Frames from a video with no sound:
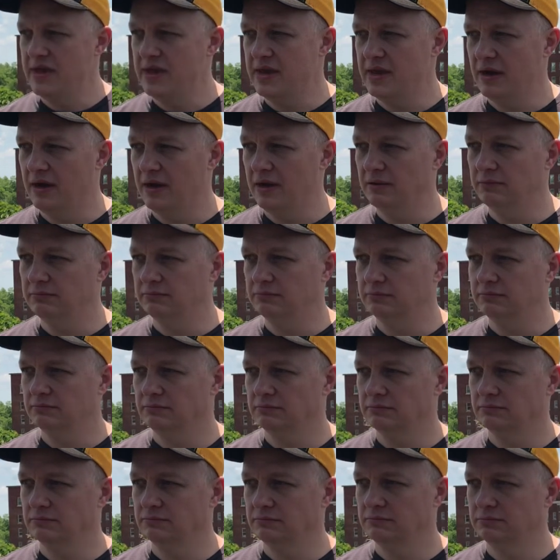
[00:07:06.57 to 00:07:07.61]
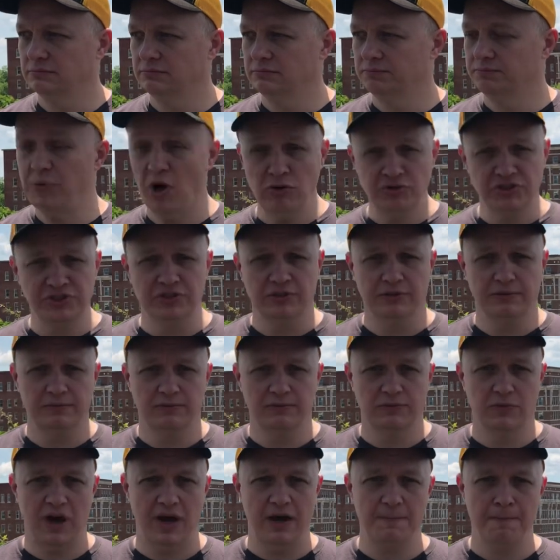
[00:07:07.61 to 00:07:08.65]
the uh, poster,
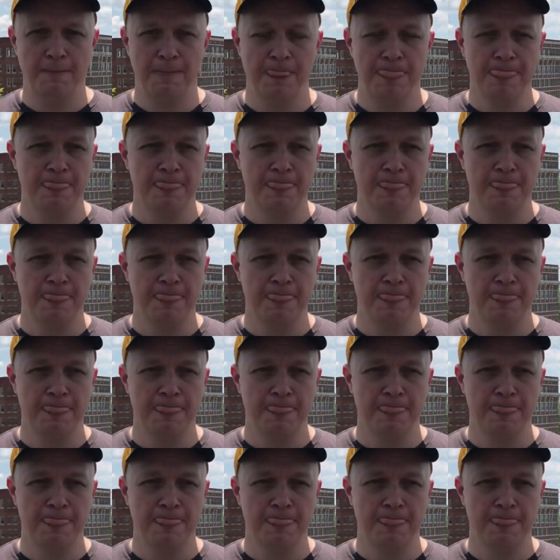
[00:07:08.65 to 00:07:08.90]
right?